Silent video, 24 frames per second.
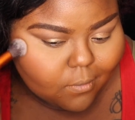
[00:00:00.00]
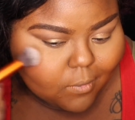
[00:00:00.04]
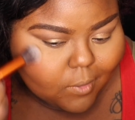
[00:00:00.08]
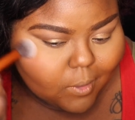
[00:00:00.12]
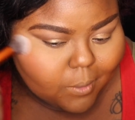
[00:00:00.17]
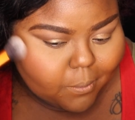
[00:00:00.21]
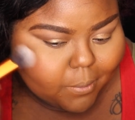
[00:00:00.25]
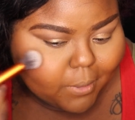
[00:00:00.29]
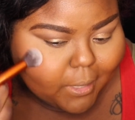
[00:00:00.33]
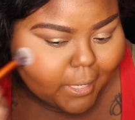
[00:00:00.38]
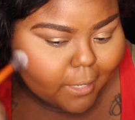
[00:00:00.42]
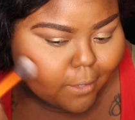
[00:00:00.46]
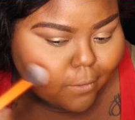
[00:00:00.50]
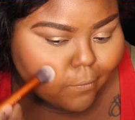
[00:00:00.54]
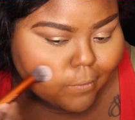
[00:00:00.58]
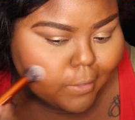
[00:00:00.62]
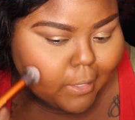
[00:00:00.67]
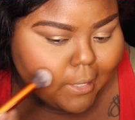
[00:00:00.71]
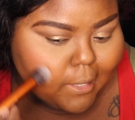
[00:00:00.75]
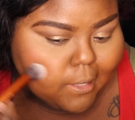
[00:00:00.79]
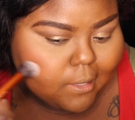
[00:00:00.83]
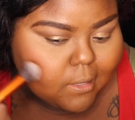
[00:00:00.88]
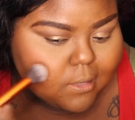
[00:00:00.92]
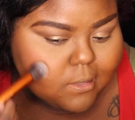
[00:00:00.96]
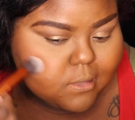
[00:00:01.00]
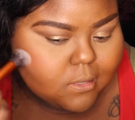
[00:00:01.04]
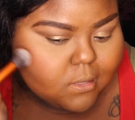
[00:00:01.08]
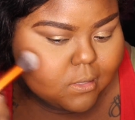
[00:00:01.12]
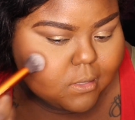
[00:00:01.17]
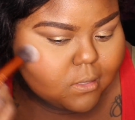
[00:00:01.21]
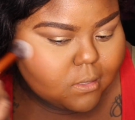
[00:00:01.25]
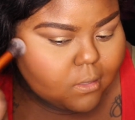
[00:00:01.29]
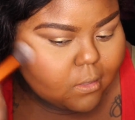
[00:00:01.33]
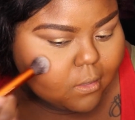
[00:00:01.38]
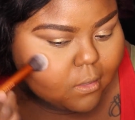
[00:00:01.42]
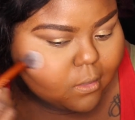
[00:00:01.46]
Black
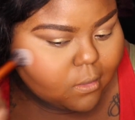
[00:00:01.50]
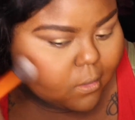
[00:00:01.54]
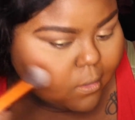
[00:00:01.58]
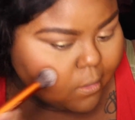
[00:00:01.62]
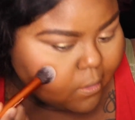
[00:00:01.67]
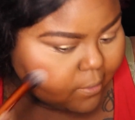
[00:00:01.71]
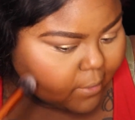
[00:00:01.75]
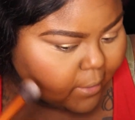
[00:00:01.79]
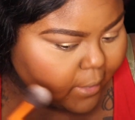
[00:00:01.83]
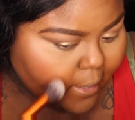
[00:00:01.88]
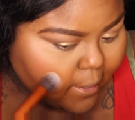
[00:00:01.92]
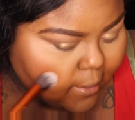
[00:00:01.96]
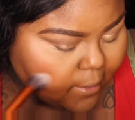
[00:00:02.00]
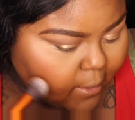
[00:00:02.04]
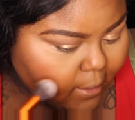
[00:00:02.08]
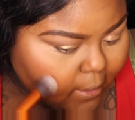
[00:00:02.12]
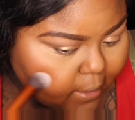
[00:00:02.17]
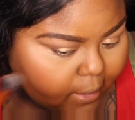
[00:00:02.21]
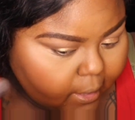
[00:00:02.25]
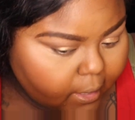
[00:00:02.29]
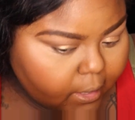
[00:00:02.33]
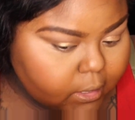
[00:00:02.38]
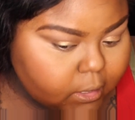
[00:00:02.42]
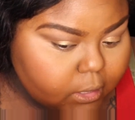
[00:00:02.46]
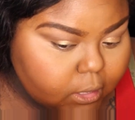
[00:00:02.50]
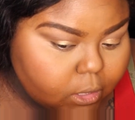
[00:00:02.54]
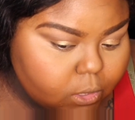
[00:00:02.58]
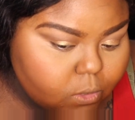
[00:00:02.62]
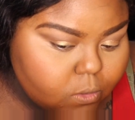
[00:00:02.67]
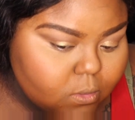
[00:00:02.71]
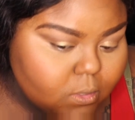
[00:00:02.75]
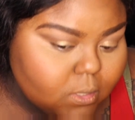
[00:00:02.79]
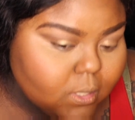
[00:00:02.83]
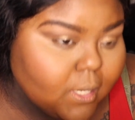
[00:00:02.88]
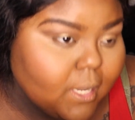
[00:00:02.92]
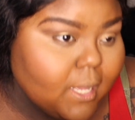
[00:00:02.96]
Radiance that I didn't get to
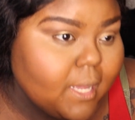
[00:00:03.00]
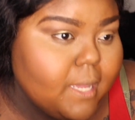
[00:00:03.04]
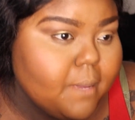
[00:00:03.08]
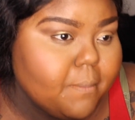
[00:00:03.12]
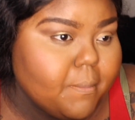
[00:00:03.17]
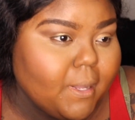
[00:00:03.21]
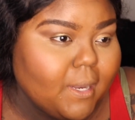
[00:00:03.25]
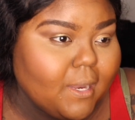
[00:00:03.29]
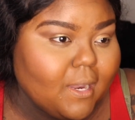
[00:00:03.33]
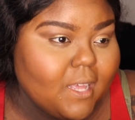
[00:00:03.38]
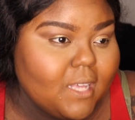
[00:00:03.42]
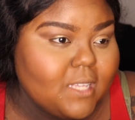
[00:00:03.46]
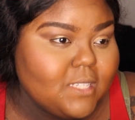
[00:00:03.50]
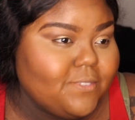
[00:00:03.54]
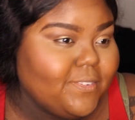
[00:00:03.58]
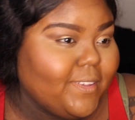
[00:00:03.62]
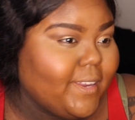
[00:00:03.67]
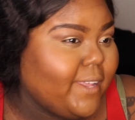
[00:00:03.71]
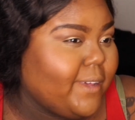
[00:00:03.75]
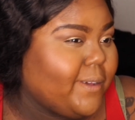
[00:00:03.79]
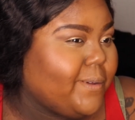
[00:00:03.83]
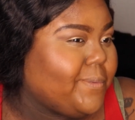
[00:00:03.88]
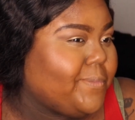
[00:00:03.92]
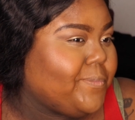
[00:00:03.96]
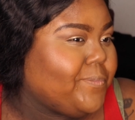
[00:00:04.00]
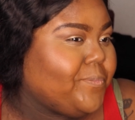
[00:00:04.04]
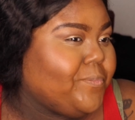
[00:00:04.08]
use in my last video.